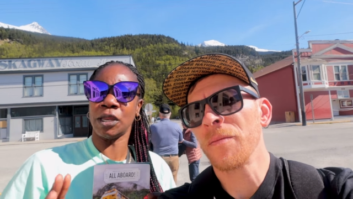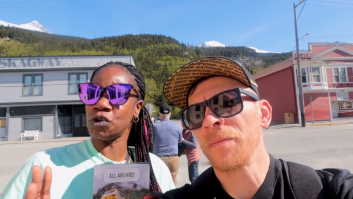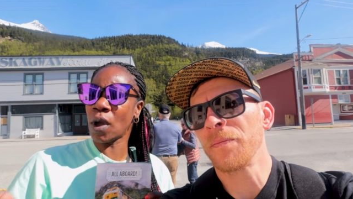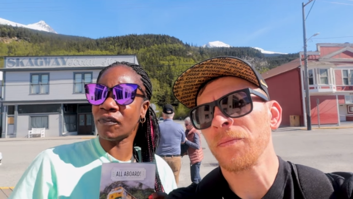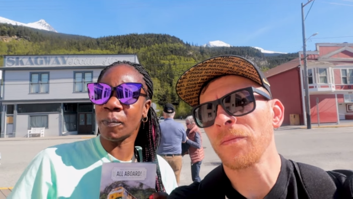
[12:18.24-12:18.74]
Speaker 1: they
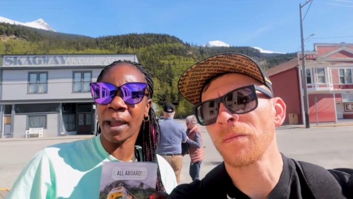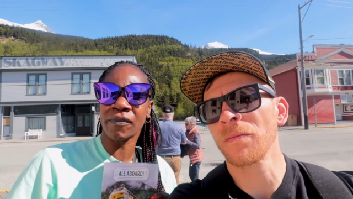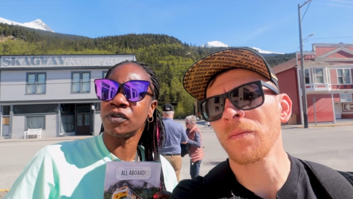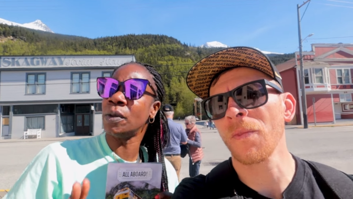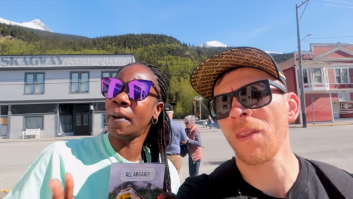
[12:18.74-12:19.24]
do have a
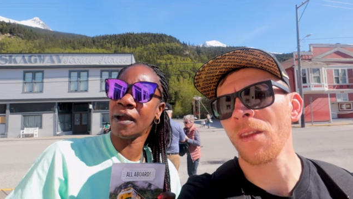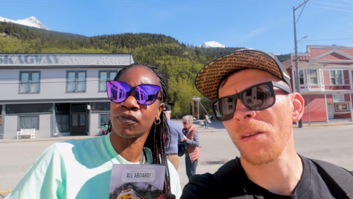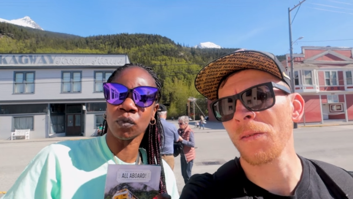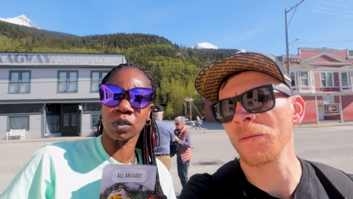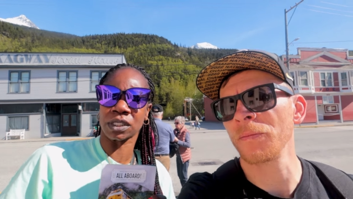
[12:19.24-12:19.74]
bathroom. The
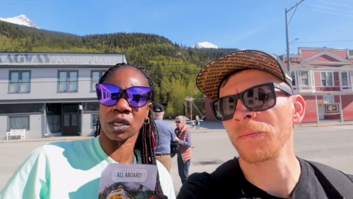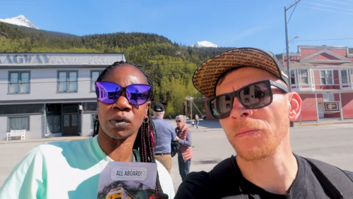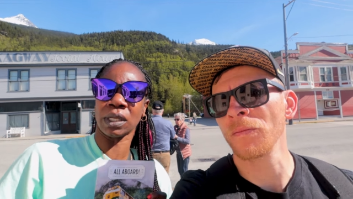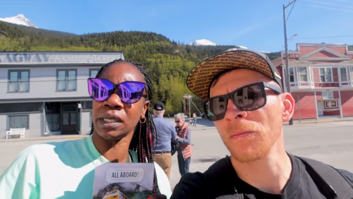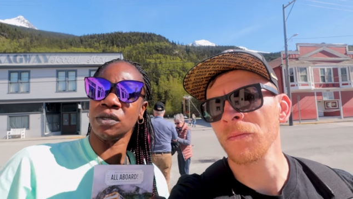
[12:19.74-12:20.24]
bathroom was so
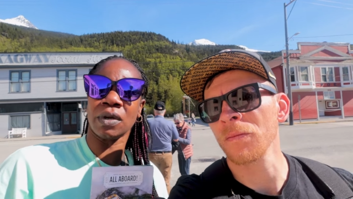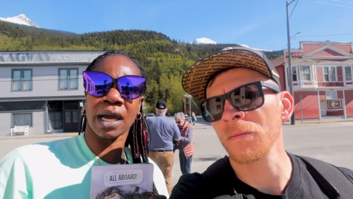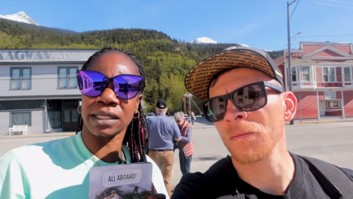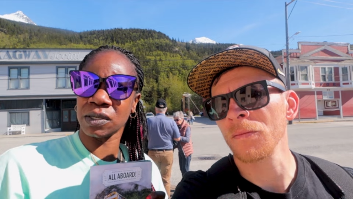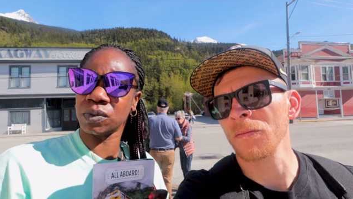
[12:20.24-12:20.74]
clean, you
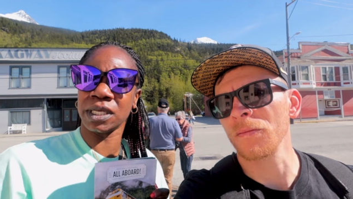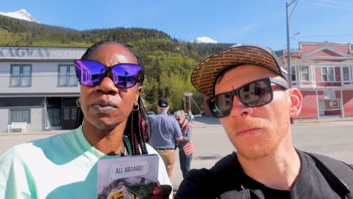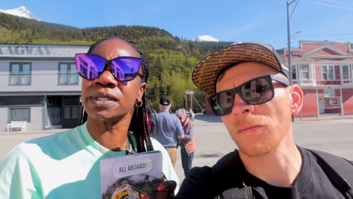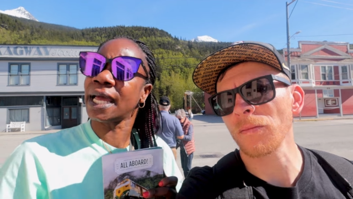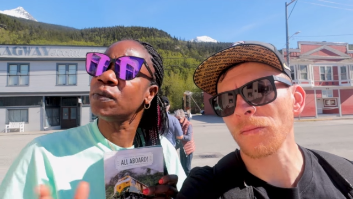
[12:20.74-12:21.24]
guys. It
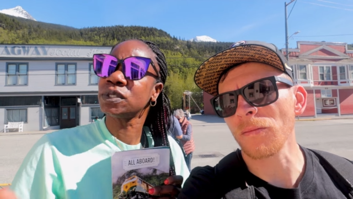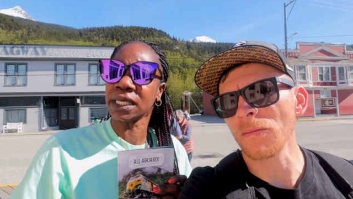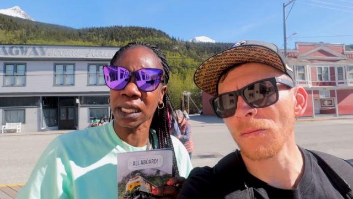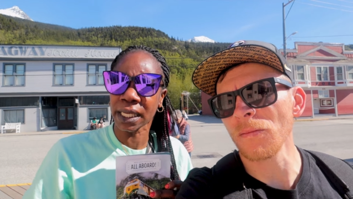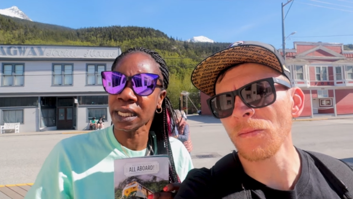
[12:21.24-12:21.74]
was. It was. It
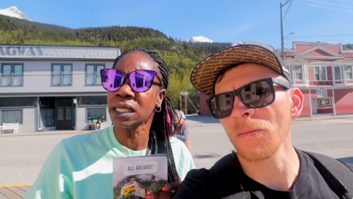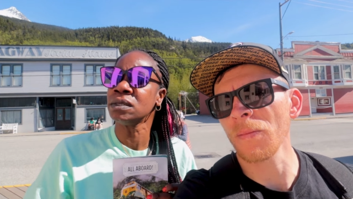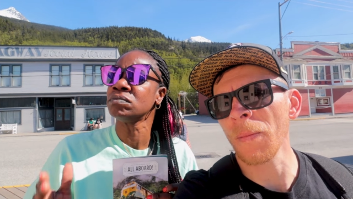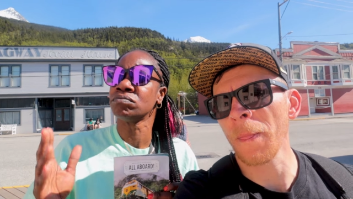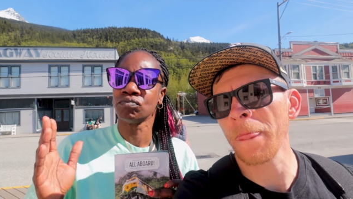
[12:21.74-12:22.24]
was a
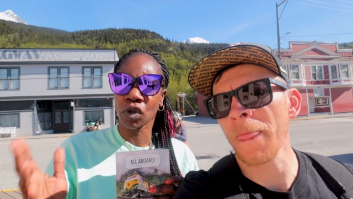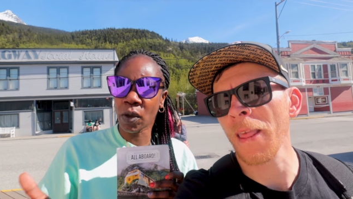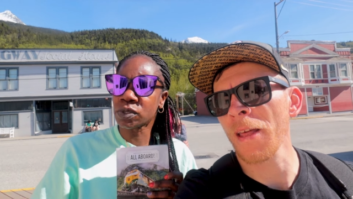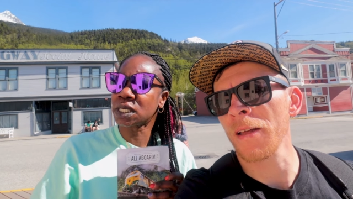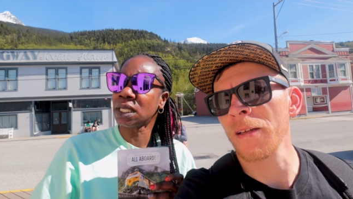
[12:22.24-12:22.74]
clean
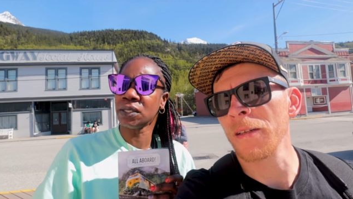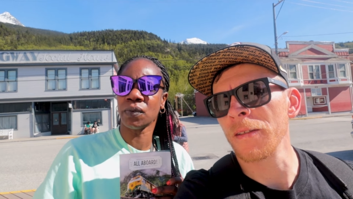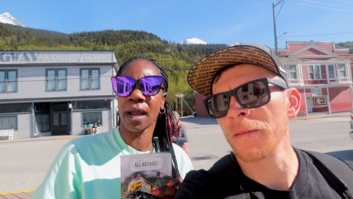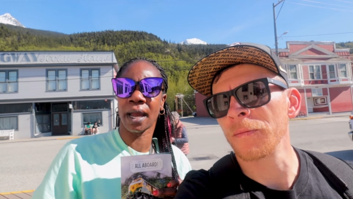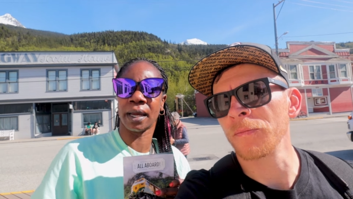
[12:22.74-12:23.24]
it was a
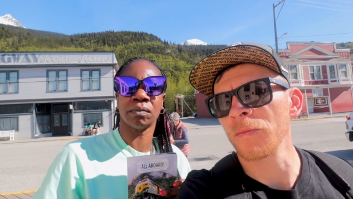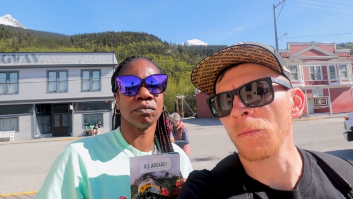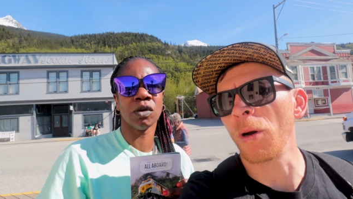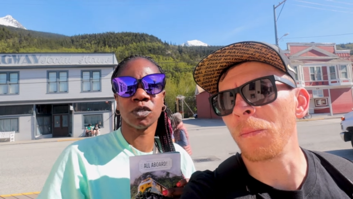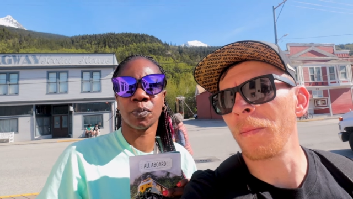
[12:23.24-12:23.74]
clean ride.
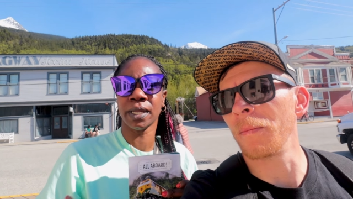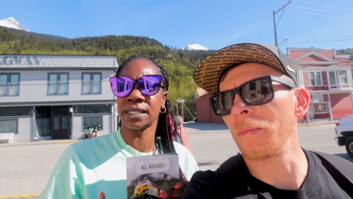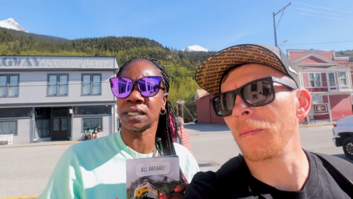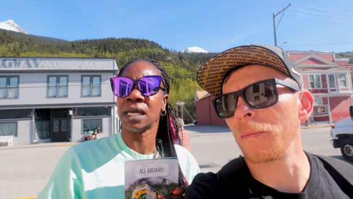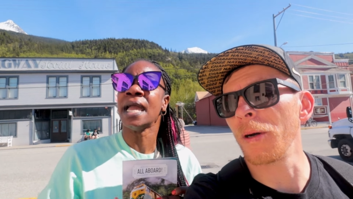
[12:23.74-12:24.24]
But, it was
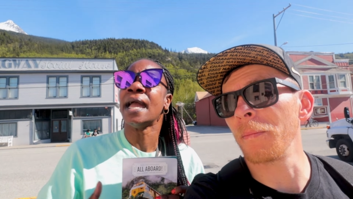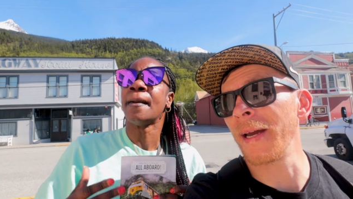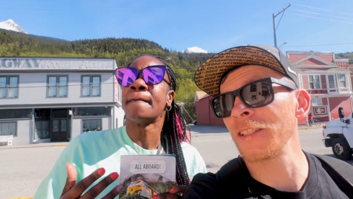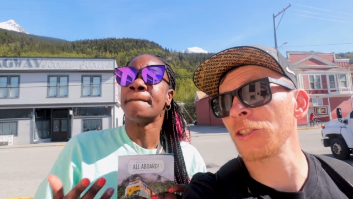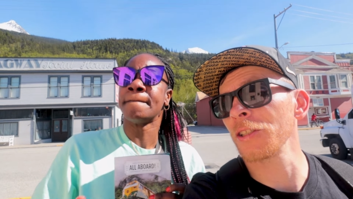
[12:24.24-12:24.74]
pleasant.
Speaker 2: But
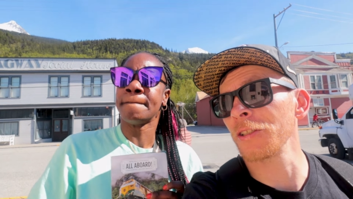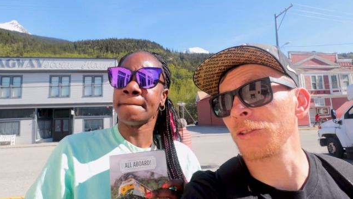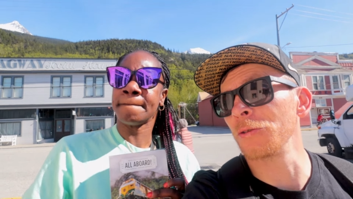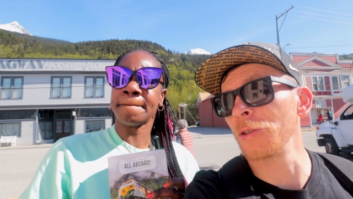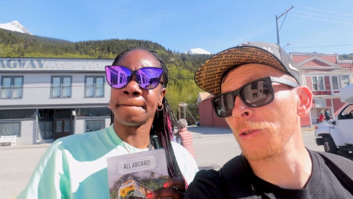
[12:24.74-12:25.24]
make sure
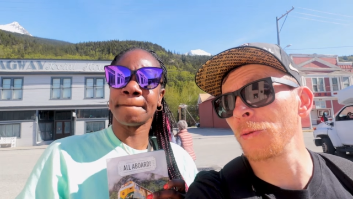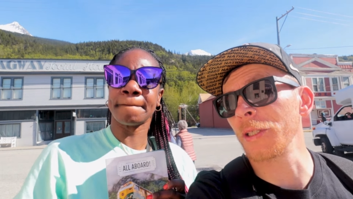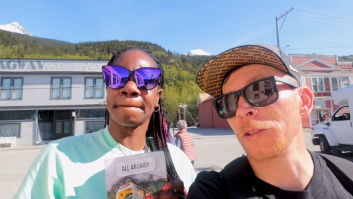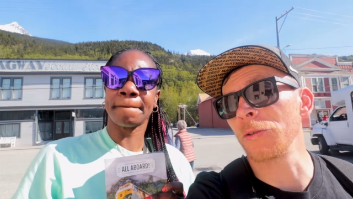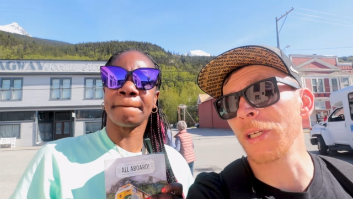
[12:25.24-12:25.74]
you do
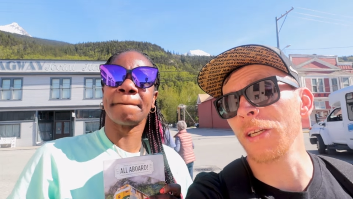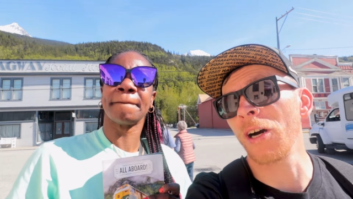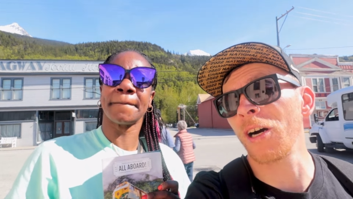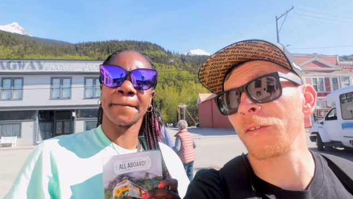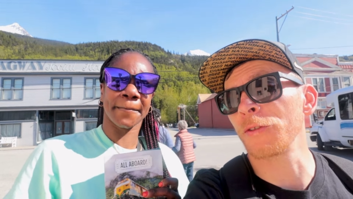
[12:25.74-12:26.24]
when you
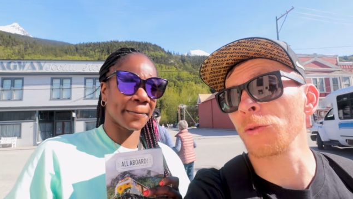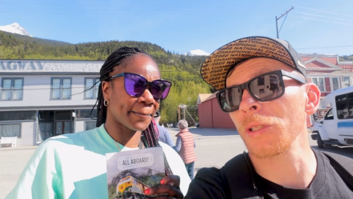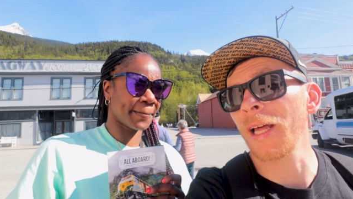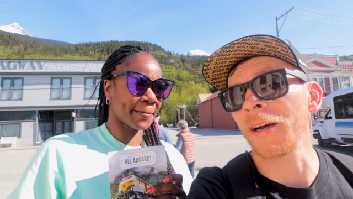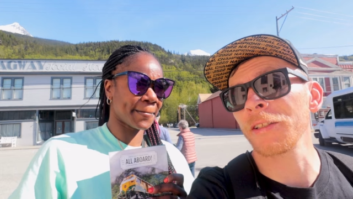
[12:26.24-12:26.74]
get off, you
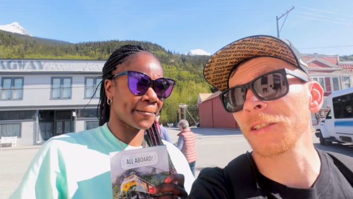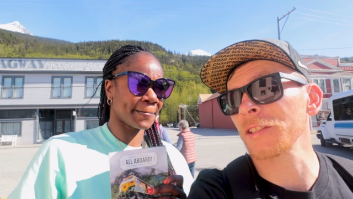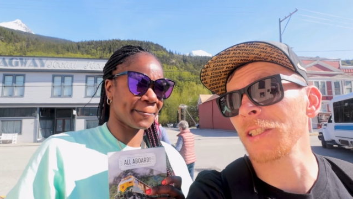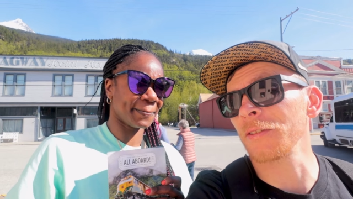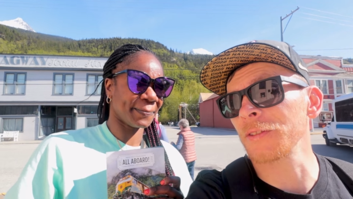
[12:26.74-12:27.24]
allow
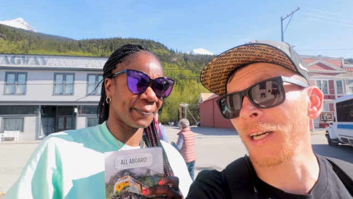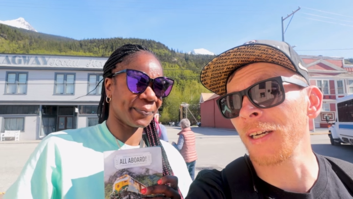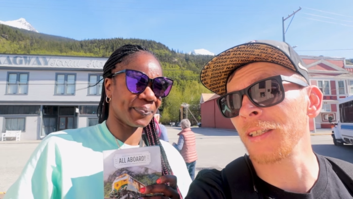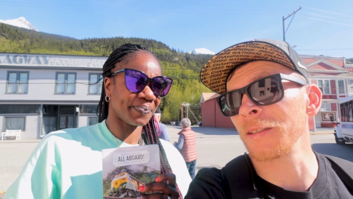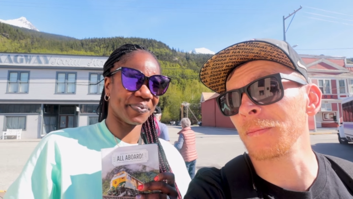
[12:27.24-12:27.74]
yourself
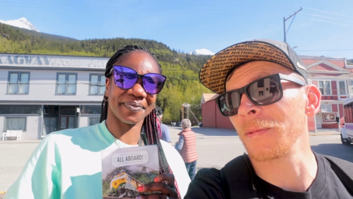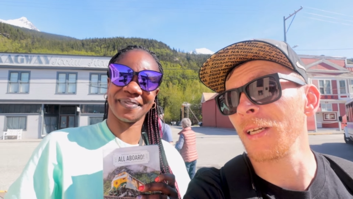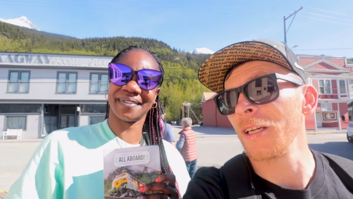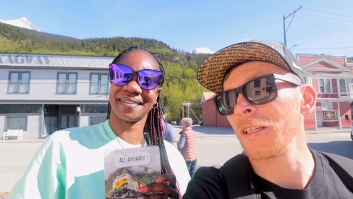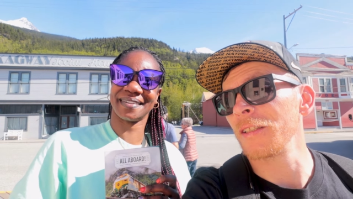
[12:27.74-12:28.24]
time
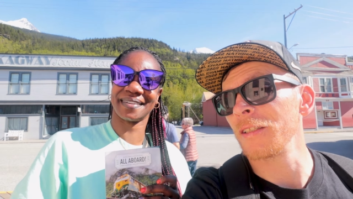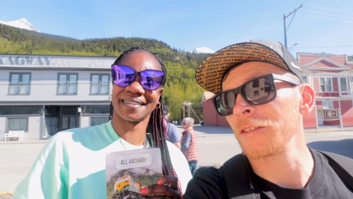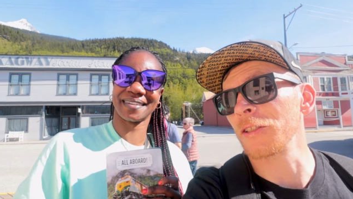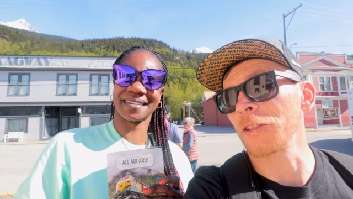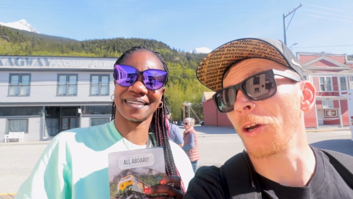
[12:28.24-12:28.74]

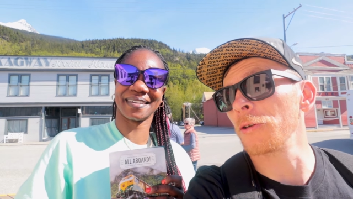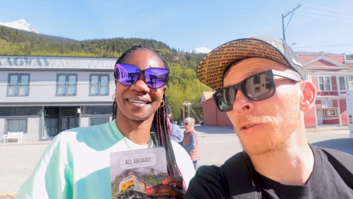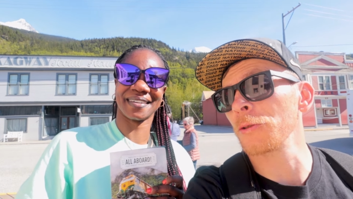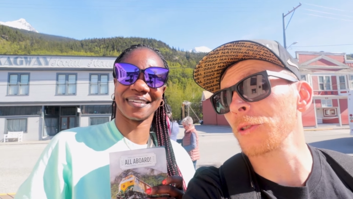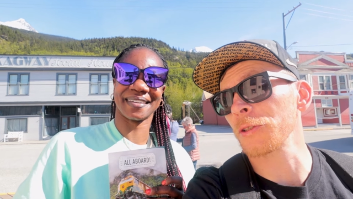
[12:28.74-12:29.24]
to
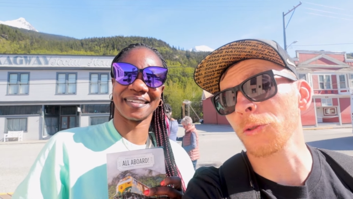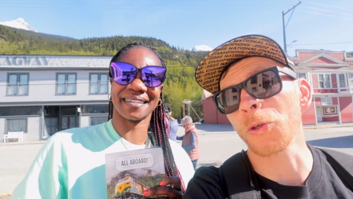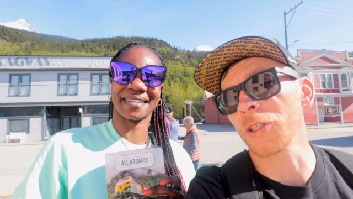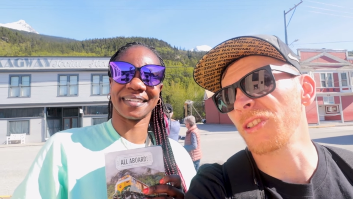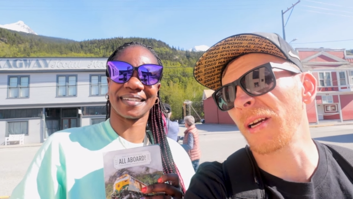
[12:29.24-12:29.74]
go to a
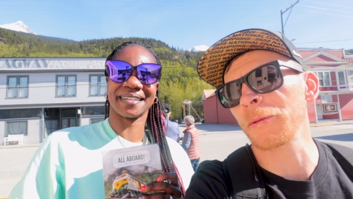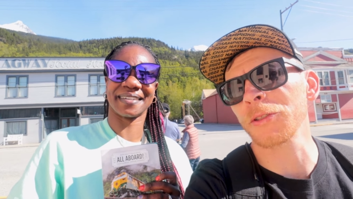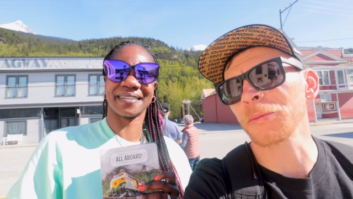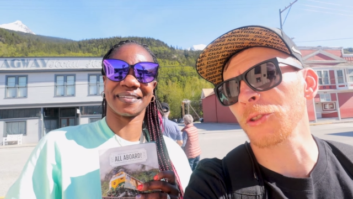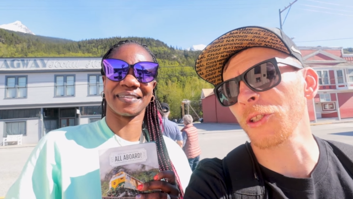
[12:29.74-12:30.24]
store, grab you some